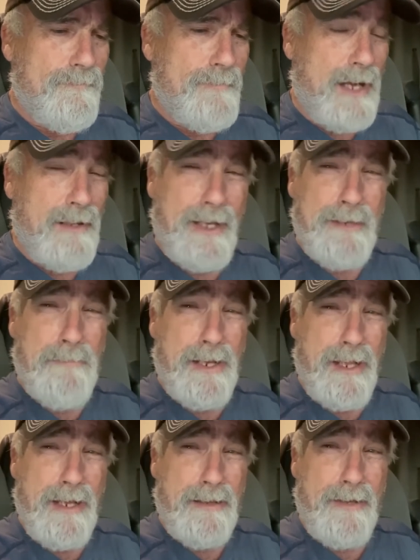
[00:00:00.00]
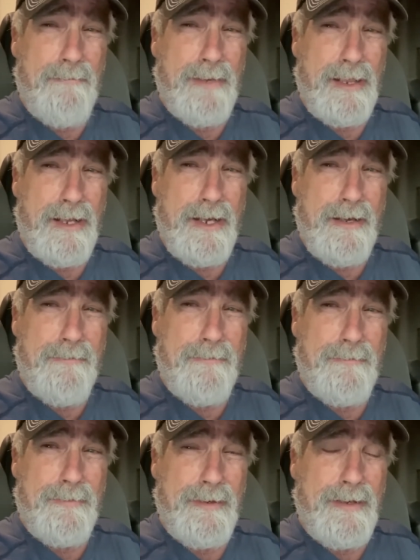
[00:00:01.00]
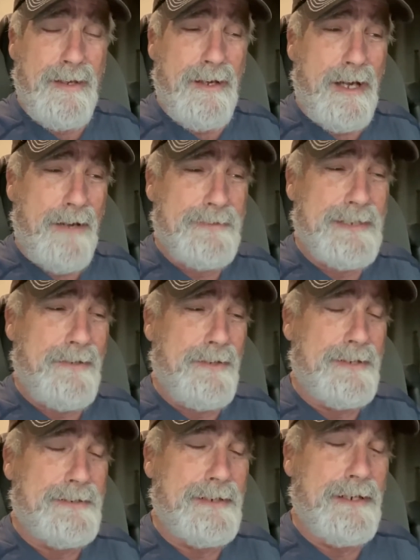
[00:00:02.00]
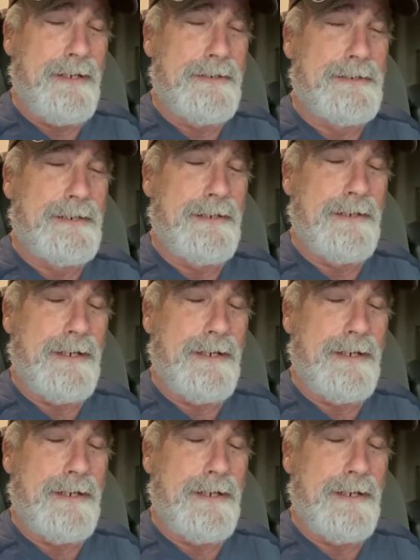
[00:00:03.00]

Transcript: I like my, I love my life. I've said this, and it's good,